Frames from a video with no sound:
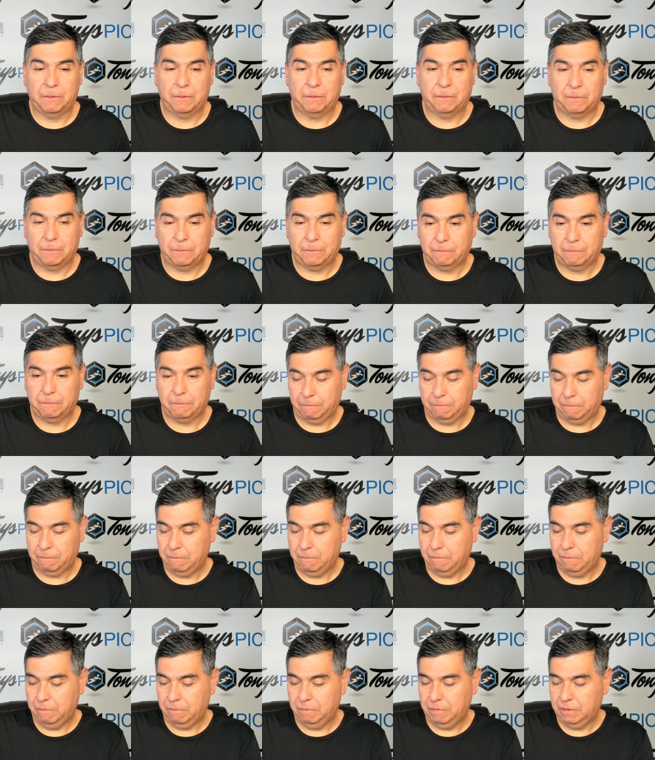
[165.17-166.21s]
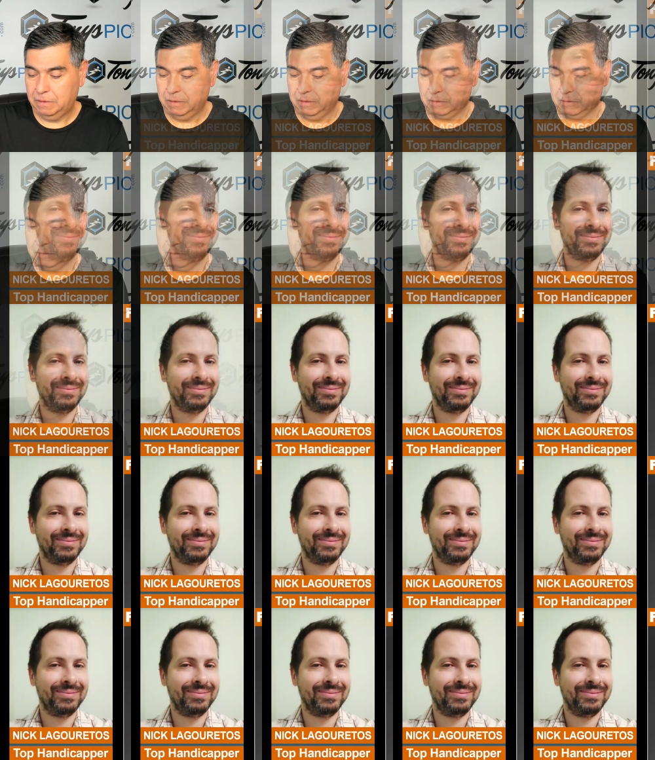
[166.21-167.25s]

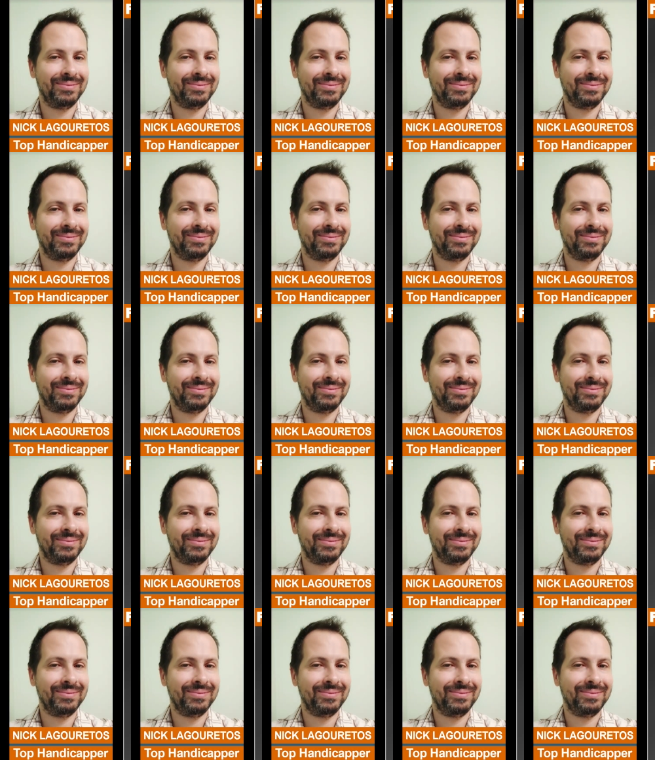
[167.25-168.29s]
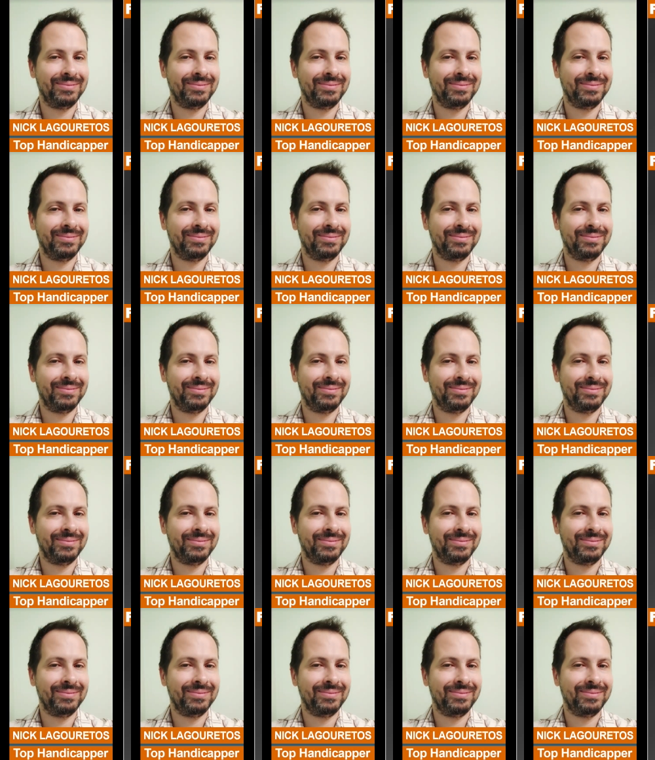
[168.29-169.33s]

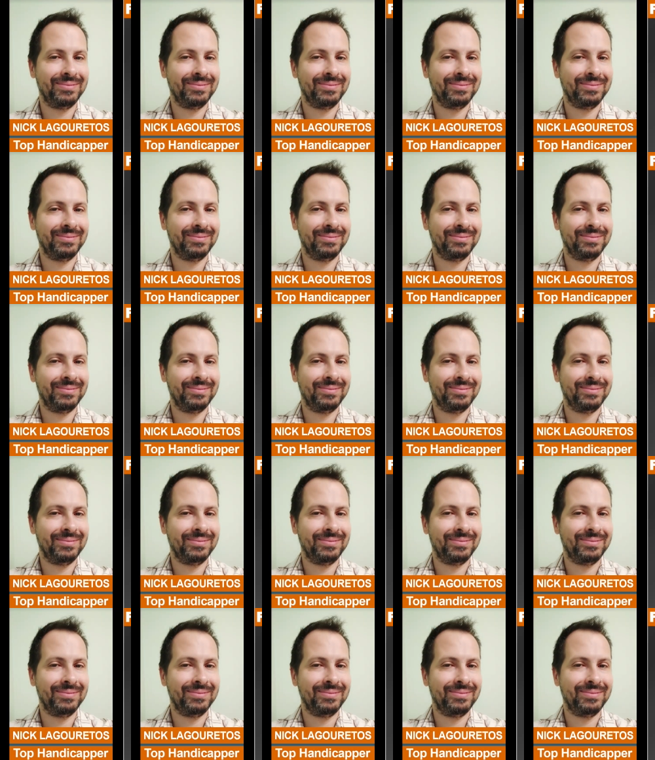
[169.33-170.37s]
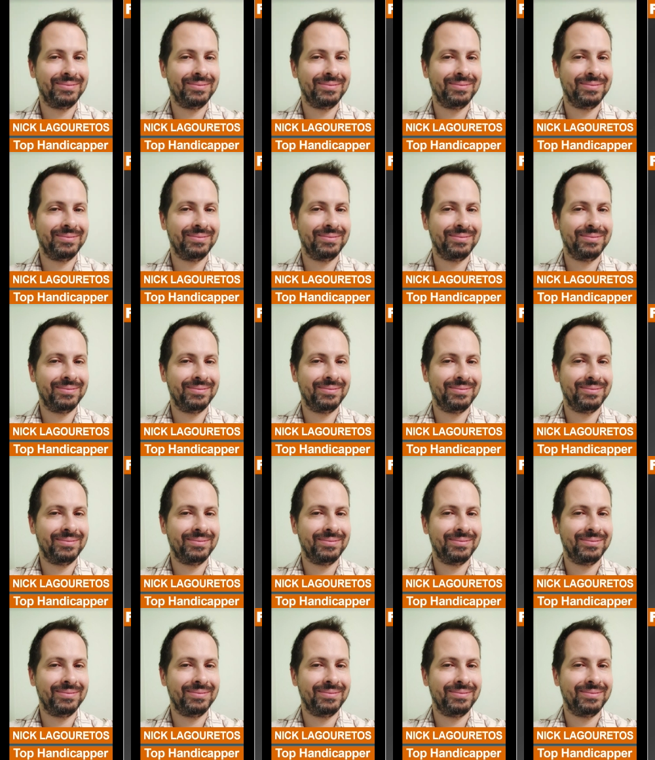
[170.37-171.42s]

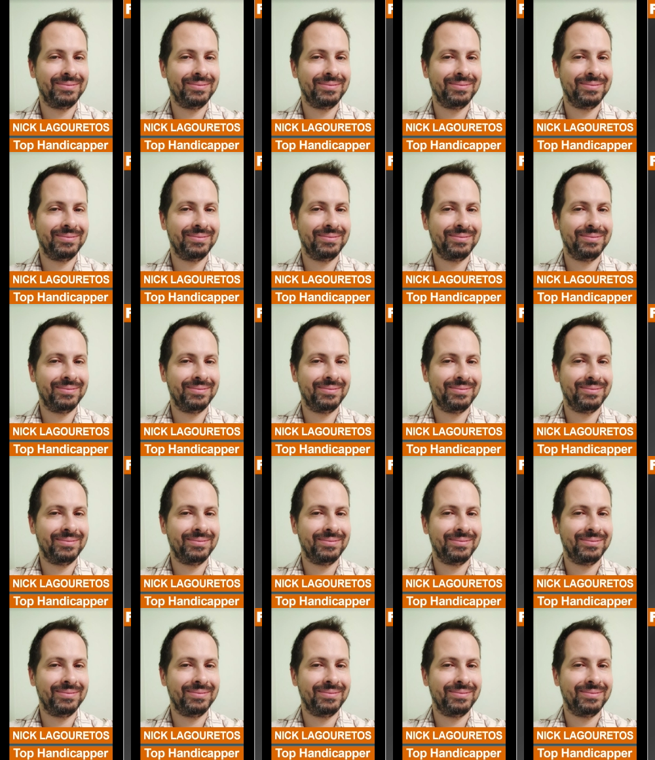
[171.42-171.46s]
[no speech]